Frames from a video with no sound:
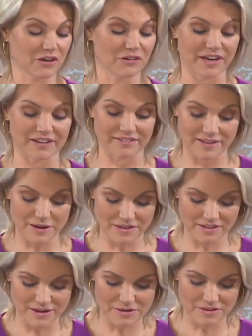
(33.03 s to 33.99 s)
Okay,
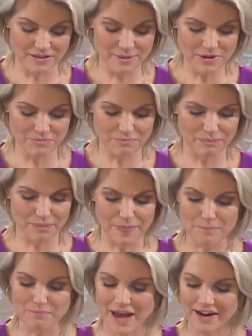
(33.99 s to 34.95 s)
let me
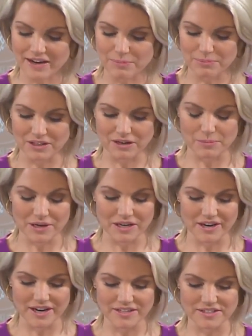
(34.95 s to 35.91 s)
back up a little
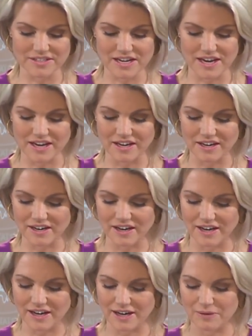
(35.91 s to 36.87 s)
bit and say
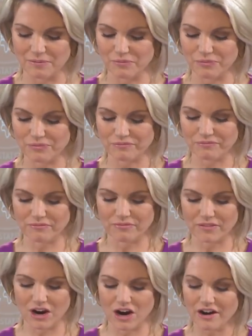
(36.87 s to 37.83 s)

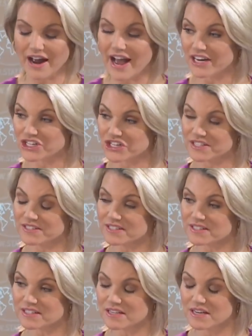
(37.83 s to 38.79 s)
our
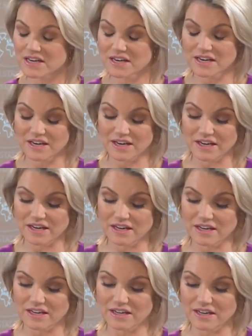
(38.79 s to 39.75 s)
actions
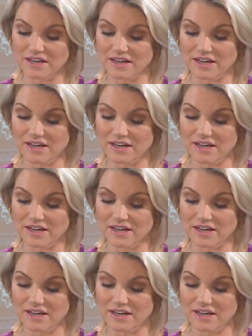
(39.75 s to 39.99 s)
in